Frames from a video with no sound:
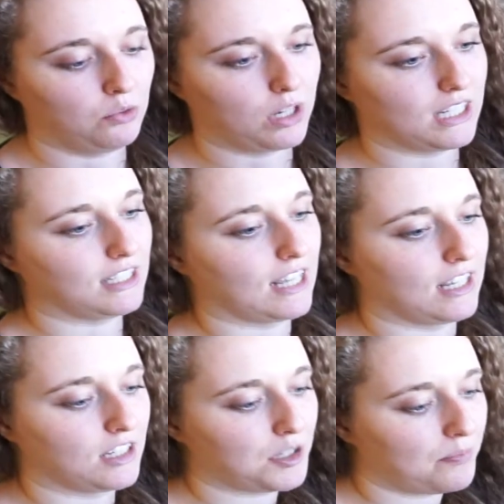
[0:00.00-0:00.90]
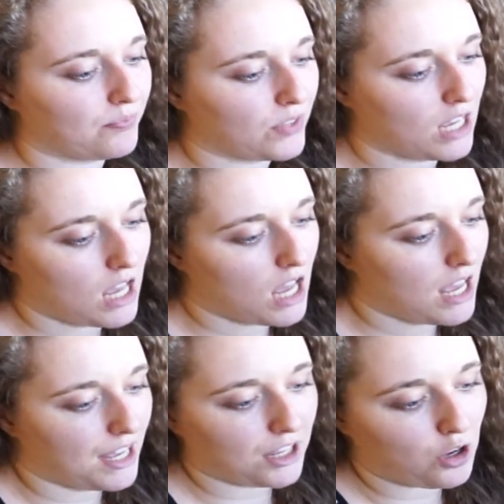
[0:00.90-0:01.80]
you what it says
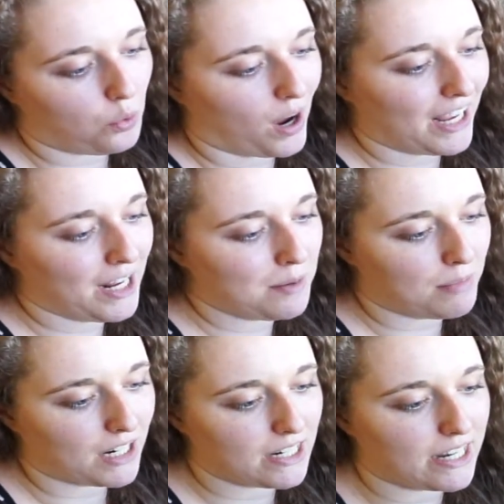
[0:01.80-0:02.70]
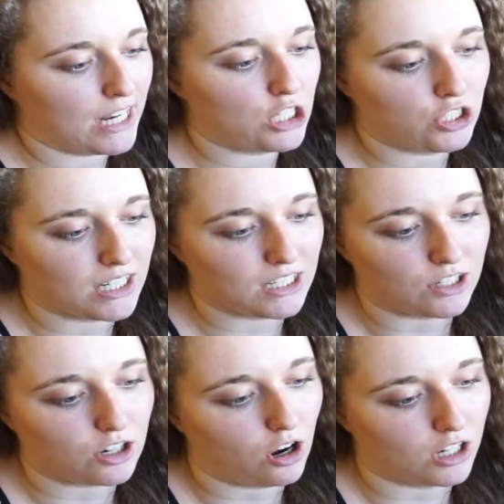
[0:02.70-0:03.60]
in quiet meditation
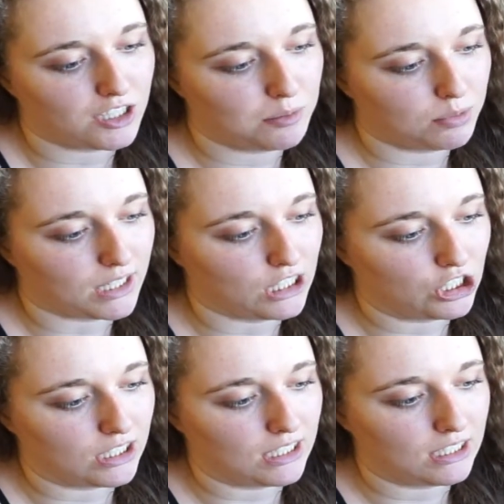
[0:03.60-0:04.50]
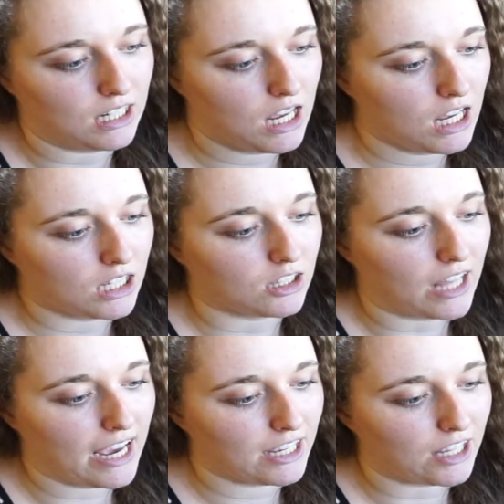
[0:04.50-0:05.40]
or contemplation
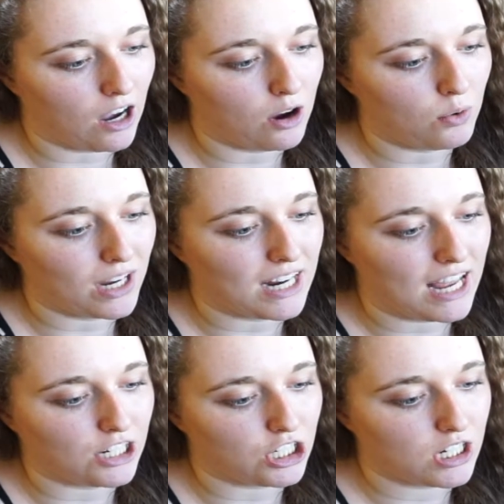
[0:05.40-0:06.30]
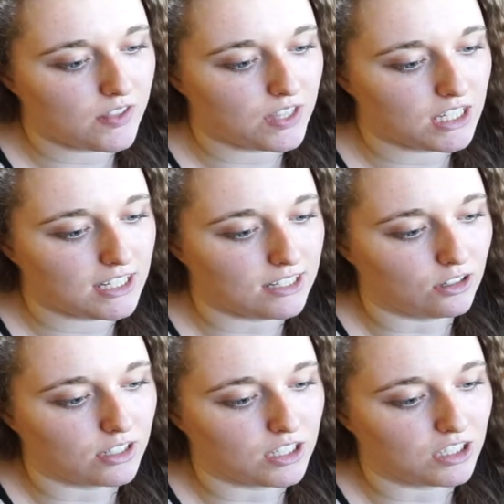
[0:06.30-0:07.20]
let go and enter the
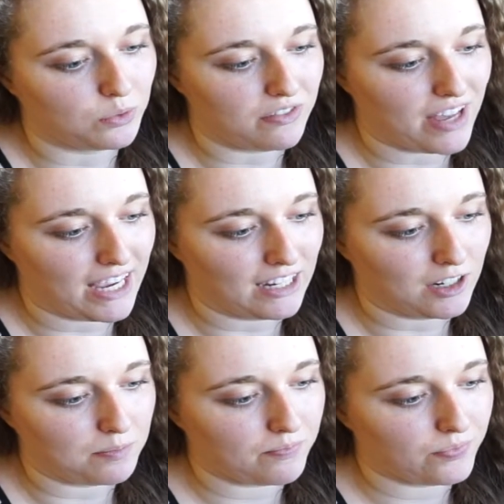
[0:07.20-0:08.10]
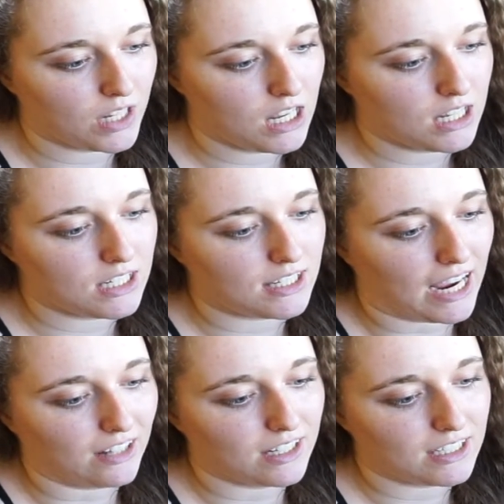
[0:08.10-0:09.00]
stillness within
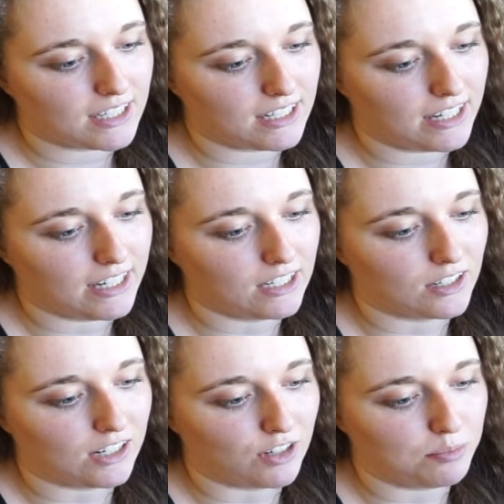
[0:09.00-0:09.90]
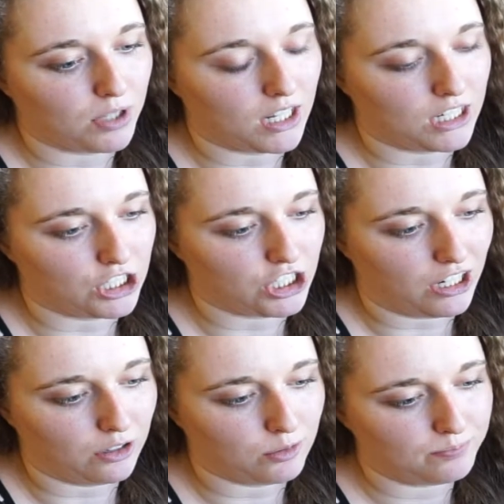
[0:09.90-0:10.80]
silence can heal and replenish
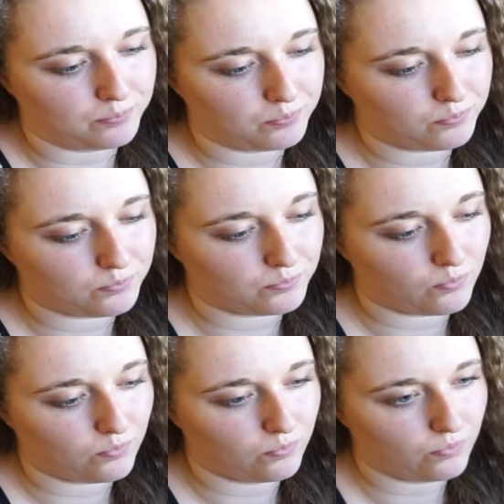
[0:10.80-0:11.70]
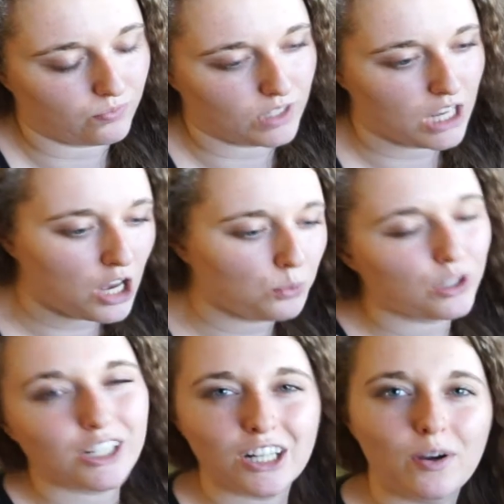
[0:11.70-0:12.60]
you well
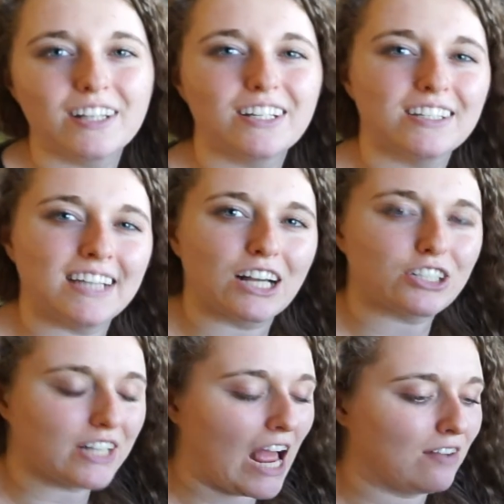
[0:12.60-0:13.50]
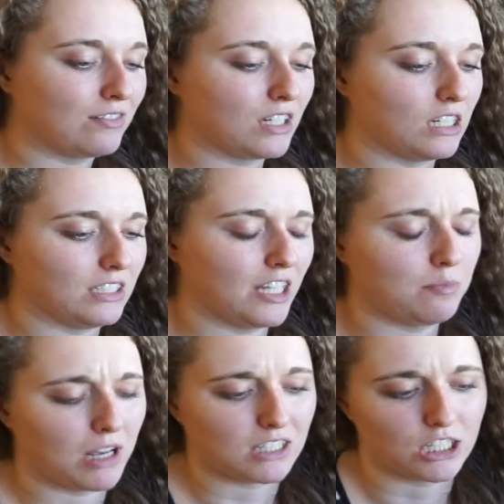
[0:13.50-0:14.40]
you know it does actually have a deep
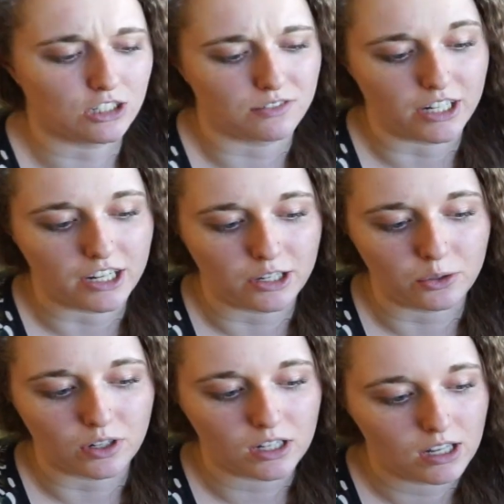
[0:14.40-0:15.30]
message for you